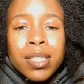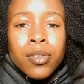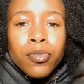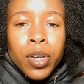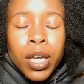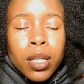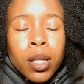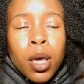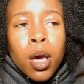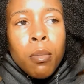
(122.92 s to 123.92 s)
event,
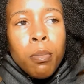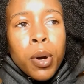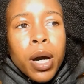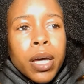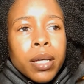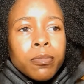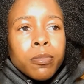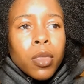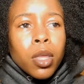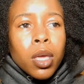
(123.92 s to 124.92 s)
but
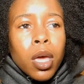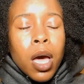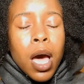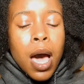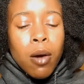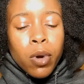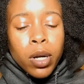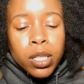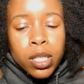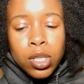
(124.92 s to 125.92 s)
I
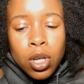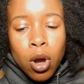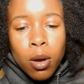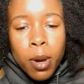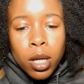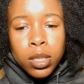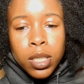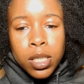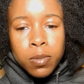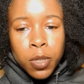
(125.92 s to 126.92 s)
wanted to talk about
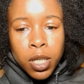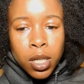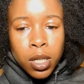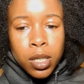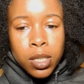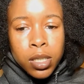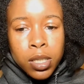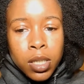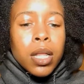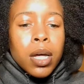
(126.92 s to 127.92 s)
this
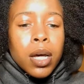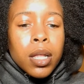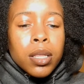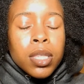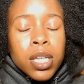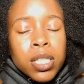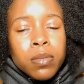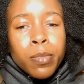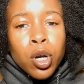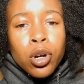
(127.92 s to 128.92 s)
because this
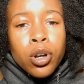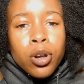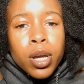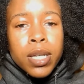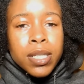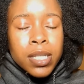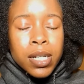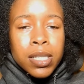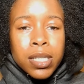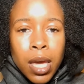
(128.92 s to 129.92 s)
murder is an
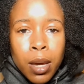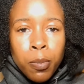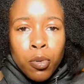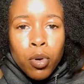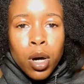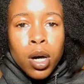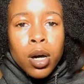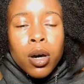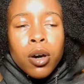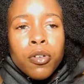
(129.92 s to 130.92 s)
example
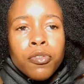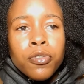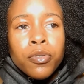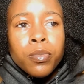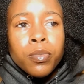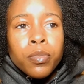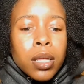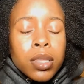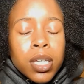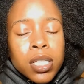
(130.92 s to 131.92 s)
of
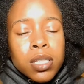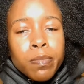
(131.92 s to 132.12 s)
there